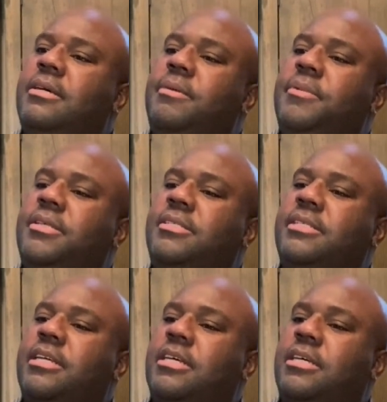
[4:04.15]
I mean, this is
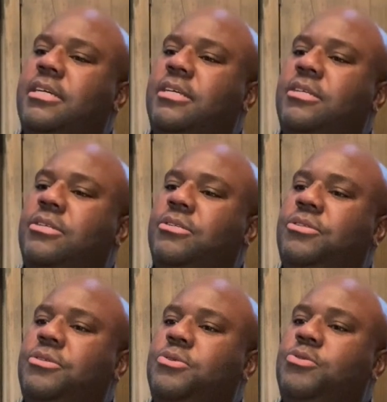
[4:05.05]
like a
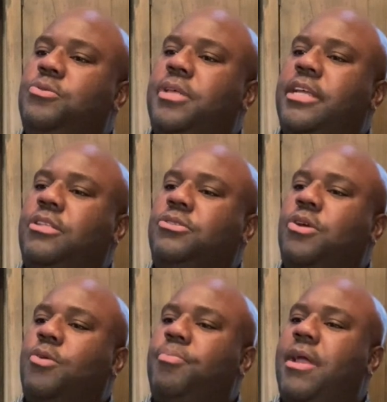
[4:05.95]
true like
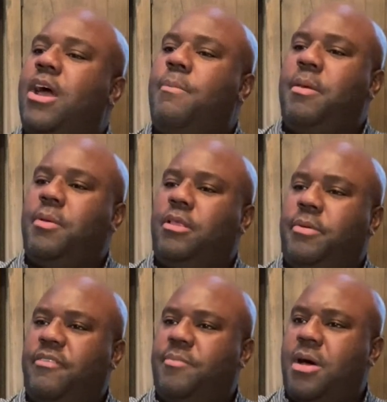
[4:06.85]
dark brown, maybe a little bit
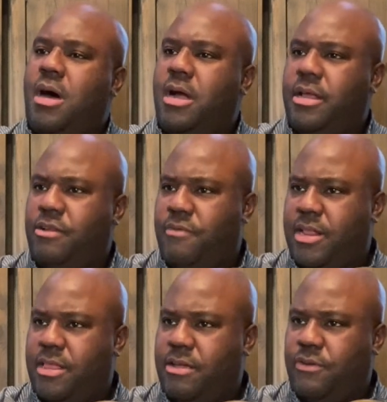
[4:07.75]
of mahogany red
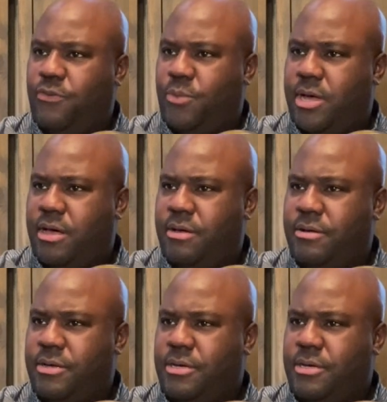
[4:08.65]
in there as well,